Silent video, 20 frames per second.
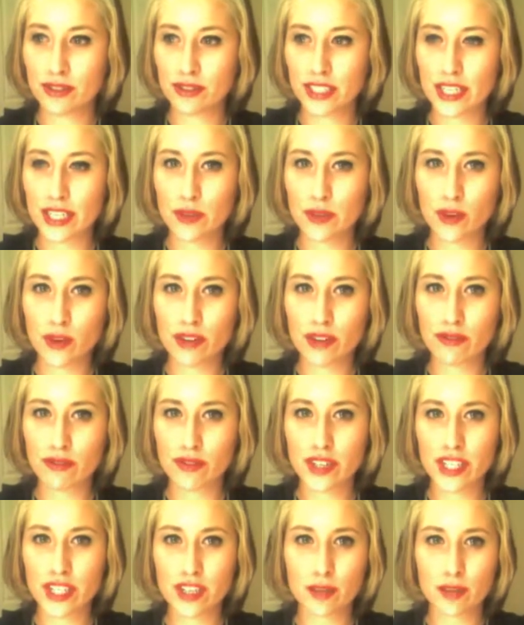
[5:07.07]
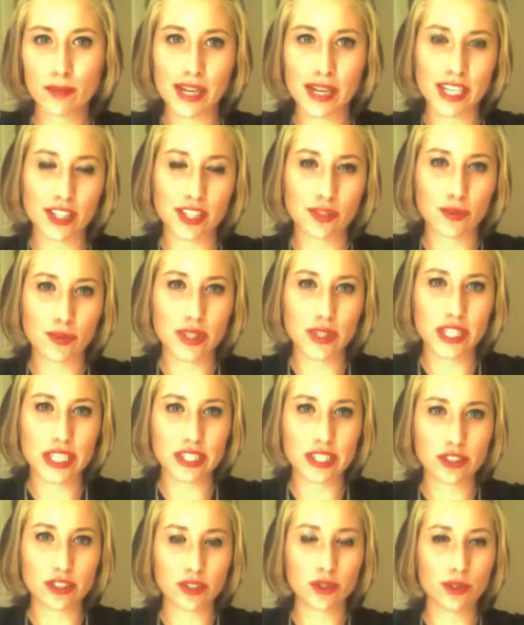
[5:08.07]
get one free or buy three
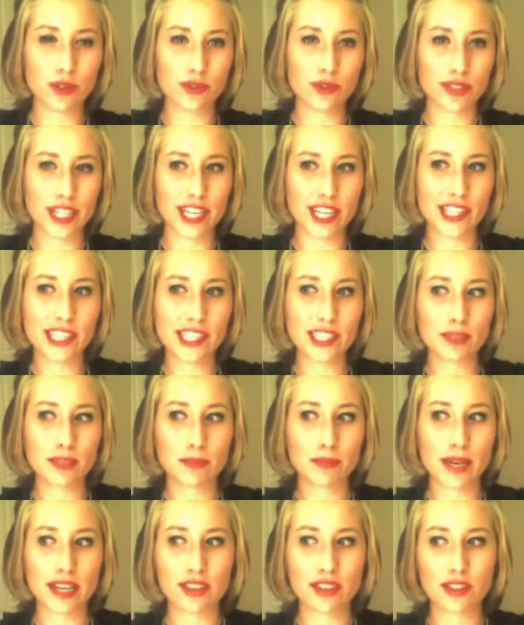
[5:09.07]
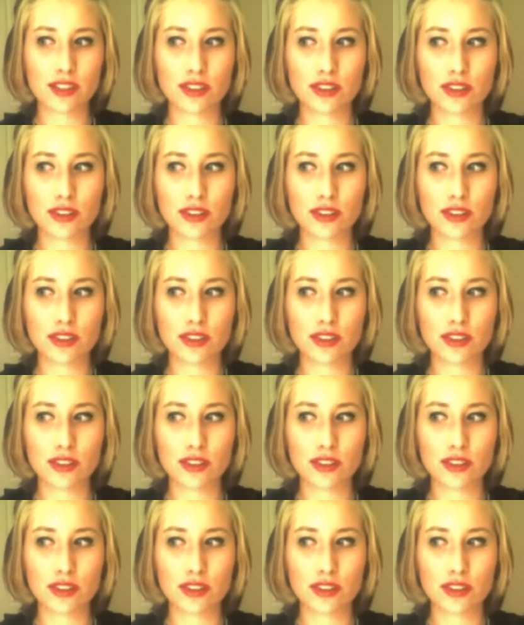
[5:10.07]
get two free? I think it's buy,